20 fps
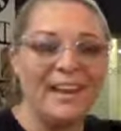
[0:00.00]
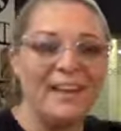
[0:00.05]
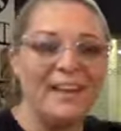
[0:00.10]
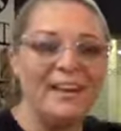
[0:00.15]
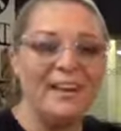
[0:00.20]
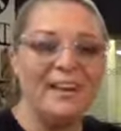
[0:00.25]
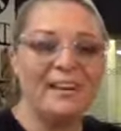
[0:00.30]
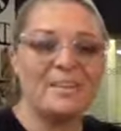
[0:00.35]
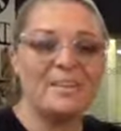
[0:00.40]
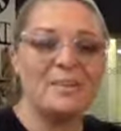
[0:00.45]

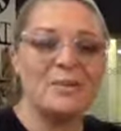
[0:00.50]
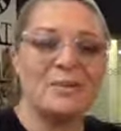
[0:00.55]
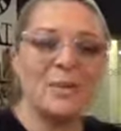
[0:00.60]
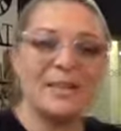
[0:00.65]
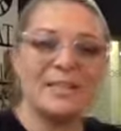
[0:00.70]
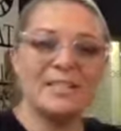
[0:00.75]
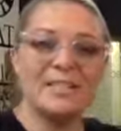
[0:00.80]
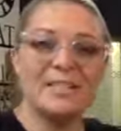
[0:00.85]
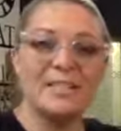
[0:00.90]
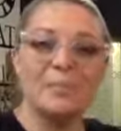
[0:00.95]
So I
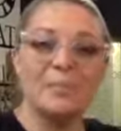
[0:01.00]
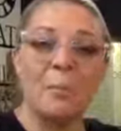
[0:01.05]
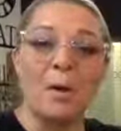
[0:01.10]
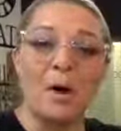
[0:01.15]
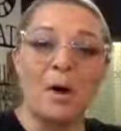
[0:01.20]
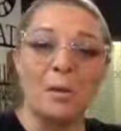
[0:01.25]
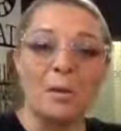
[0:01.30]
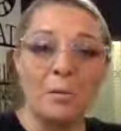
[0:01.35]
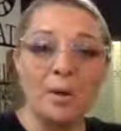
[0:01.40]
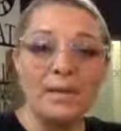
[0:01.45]
did
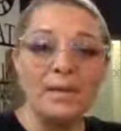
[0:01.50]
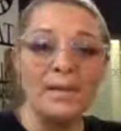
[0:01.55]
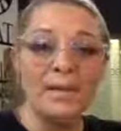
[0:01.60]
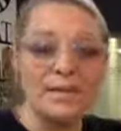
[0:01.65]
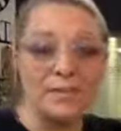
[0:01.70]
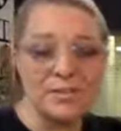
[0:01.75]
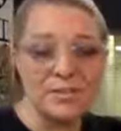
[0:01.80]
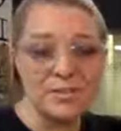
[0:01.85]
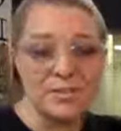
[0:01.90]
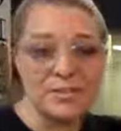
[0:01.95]
part one
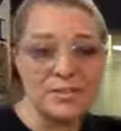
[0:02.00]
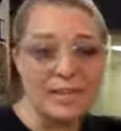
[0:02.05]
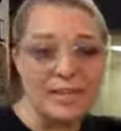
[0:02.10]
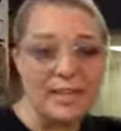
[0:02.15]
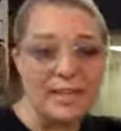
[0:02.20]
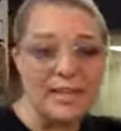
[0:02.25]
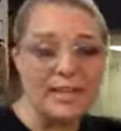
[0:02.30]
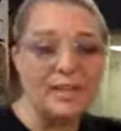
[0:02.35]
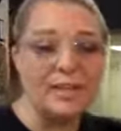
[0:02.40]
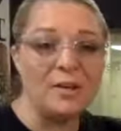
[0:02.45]

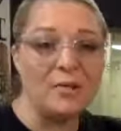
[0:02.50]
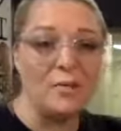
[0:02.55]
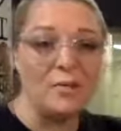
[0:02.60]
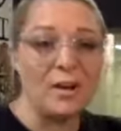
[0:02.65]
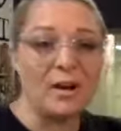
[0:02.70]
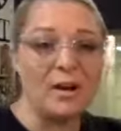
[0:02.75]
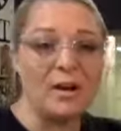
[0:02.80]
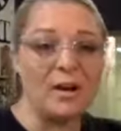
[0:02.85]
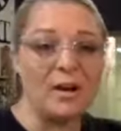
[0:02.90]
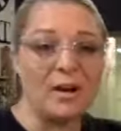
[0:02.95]
yesterday
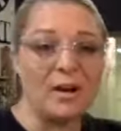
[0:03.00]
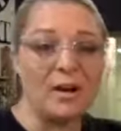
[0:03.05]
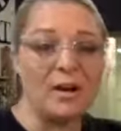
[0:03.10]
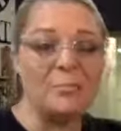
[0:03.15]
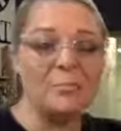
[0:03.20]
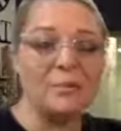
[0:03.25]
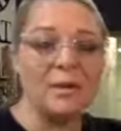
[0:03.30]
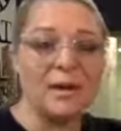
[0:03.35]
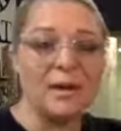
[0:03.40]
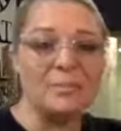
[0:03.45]
where I
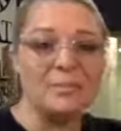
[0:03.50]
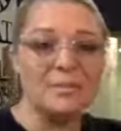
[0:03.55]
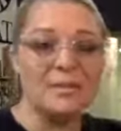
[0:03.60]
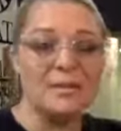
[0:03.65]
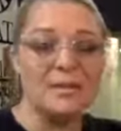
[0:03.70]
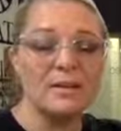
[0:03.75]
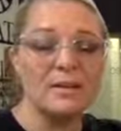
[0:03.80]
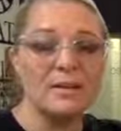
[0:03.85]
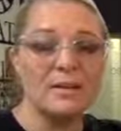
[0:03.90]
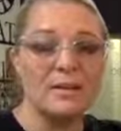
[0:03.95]
prepped
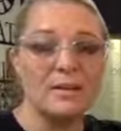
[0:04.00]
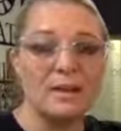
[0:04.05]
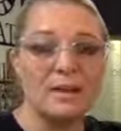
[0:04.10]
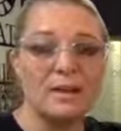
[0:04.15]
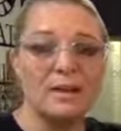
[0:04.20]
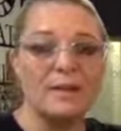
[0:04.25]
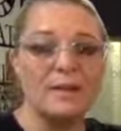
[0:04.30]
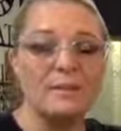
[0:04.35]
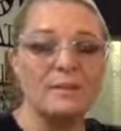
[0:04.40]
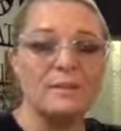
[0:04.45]

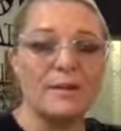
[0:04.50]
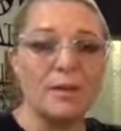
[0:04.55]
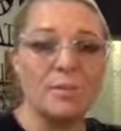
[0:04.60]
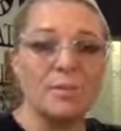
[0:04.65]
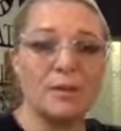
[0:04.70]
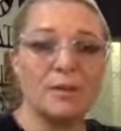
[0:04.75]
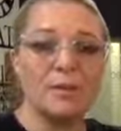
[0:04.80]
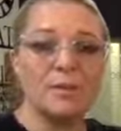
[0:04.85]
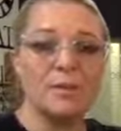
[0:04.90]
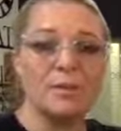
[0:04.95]
the
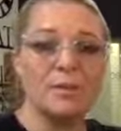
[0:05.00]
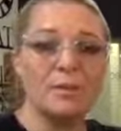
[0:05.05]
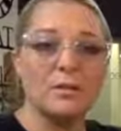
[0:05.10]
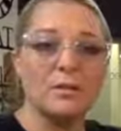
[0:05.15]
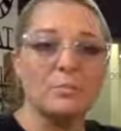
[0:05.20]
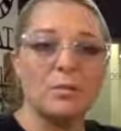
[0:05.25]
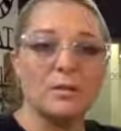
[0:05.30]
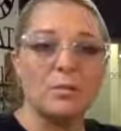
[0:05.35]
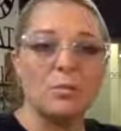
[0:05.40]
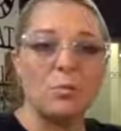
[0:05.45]
fabric with a little
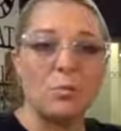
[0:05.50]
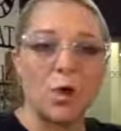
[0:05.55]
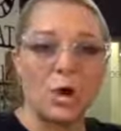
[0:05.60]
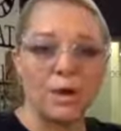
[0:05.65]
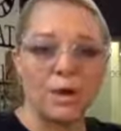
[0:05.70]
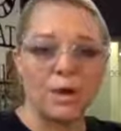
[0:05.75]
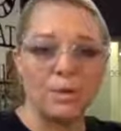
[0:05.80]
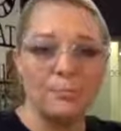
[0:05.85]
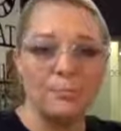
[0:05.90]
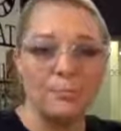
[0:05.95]
bit of
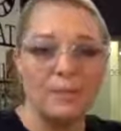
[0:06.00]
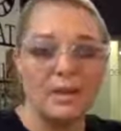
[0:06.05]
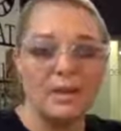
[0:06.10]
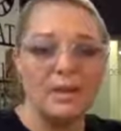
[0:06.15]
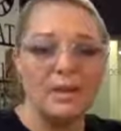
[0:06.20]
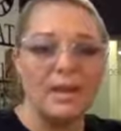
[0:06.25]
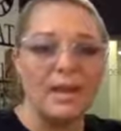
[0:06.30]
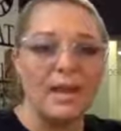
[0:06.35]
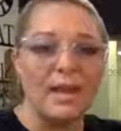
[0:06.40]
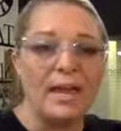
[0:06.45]
water
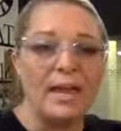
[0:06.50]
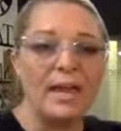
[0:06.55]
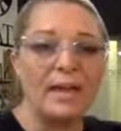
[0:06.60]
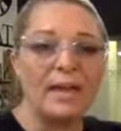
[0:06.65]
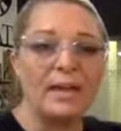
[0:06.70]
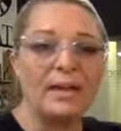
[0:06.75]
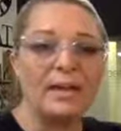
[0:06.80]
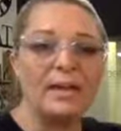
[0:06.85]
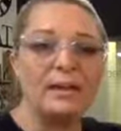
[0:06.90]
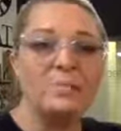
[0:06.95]

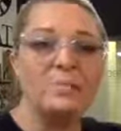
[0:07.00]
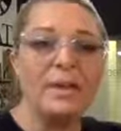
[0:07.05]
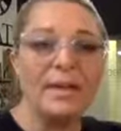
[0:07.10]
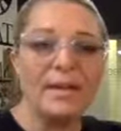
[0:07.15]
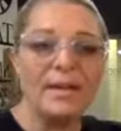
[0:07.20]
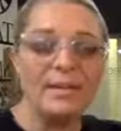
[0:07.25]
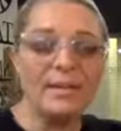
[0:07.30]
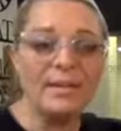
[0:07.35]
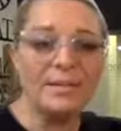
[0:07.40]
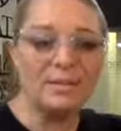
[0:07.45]
and
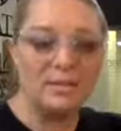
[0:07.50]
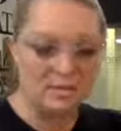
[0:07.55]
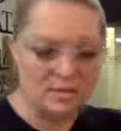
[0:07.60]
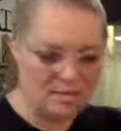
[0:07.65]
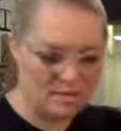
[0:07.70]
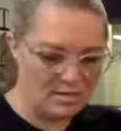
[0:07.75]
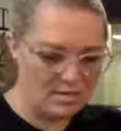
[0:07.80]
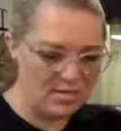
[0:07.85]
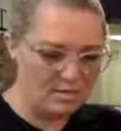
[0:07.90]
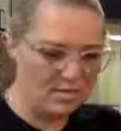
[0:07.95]
painted
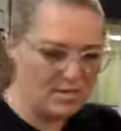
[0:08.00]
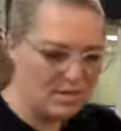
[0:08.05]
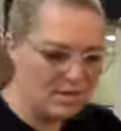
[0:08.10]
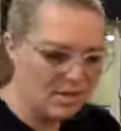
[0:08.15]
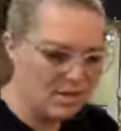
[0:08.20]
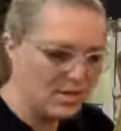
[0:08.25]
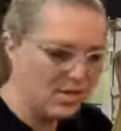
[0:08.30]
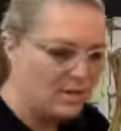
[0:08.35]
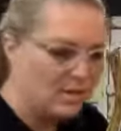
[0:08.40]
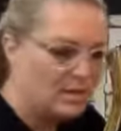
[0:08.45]
on
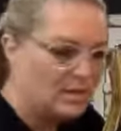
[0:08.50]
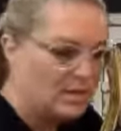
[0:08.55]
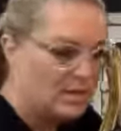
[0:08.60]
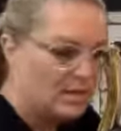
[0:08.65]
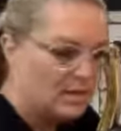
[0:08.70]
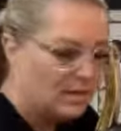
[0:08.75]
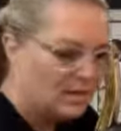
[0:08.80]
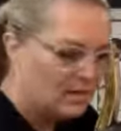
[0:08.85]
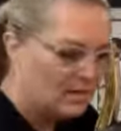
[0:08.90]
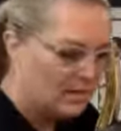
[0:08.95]

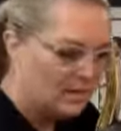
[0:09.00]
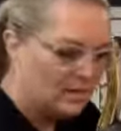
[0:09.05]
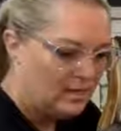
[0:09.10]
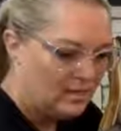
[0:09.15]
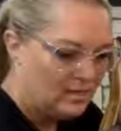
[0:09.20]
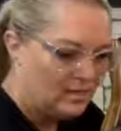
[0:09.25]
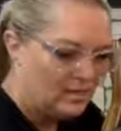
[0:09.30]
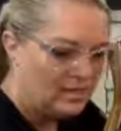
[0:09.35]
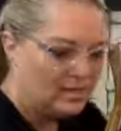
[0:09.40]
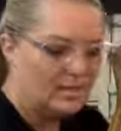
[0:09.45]

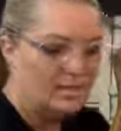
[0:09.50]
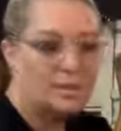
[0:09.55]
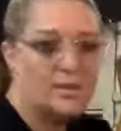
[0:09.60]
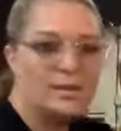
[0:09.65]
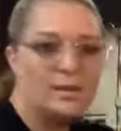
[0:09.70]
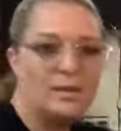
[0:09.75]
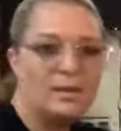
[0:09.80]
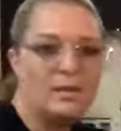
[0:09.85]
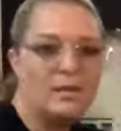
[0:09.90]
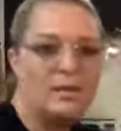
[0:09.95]

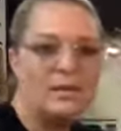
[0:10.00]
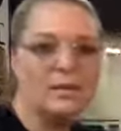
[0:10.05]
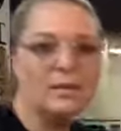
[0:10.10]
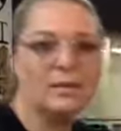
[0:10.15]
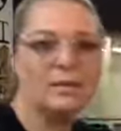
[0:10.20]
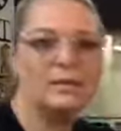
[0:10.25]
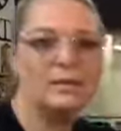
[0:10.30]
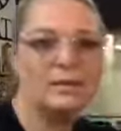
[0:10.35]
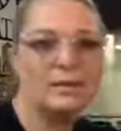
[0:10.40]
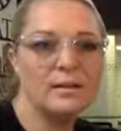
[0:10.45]
in
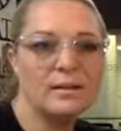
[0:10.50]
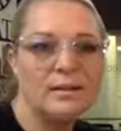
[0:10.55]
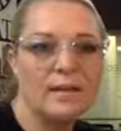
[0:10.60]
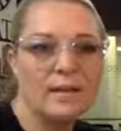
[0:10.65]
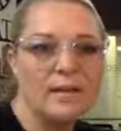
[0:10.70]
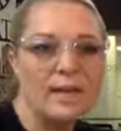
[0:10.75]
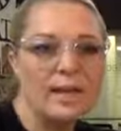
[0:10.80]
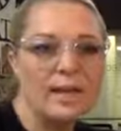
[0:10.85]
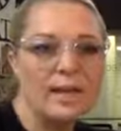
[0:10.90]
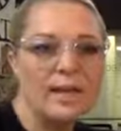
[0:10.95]

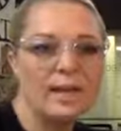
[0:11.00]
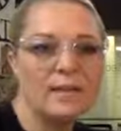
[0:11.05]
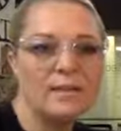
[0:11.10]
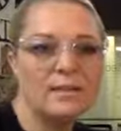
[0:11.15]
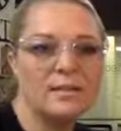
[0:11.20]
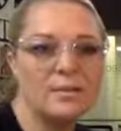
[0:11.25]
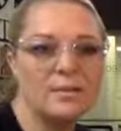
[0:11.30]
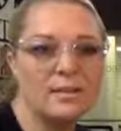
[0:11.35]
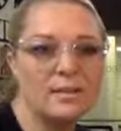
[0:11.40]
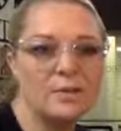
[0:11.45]
Annie
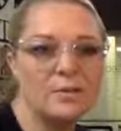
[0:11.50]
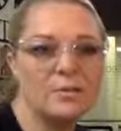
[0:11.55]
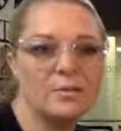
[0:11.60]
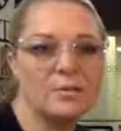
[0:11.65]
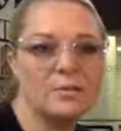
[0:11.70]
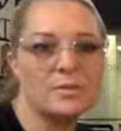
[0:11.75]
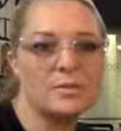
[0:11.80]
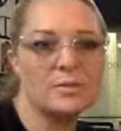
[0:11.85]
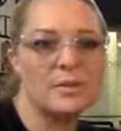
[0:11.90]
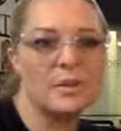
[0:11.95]

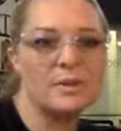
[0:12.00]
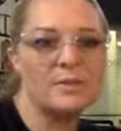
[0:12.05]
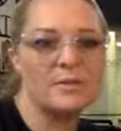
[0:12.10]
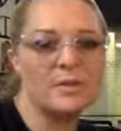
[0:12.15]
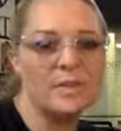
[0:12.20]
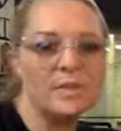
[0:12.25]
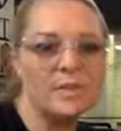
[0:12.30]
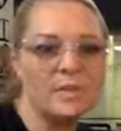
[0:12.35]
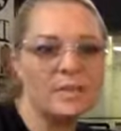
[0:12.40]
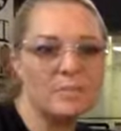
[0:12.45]
Sloan's
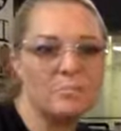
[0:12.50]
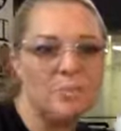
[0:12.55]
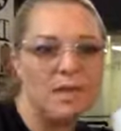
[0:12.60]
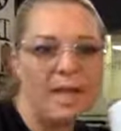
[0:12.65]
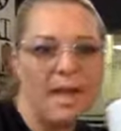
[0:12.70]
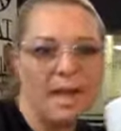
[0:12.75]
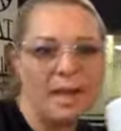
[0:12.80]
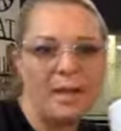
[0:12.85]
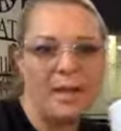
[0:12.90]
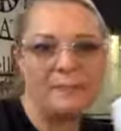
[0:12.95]
Athenian
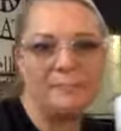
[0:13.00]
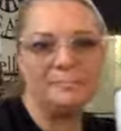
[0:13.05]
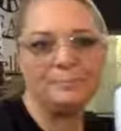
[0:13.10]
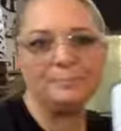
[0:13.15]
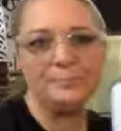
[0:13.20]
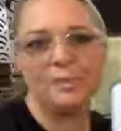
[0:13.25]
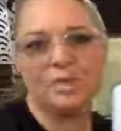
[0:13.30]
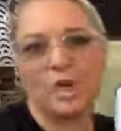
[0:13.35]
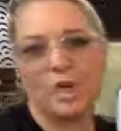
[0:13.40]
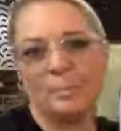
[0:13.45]
black
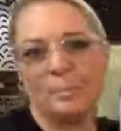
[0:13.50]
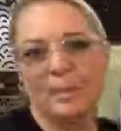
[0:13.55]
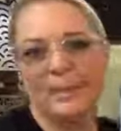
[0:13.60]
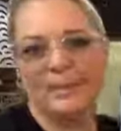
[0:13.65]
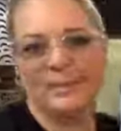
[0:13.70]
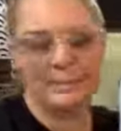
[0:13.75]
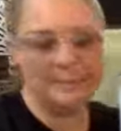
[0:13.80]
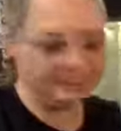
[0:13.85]
chalk paint.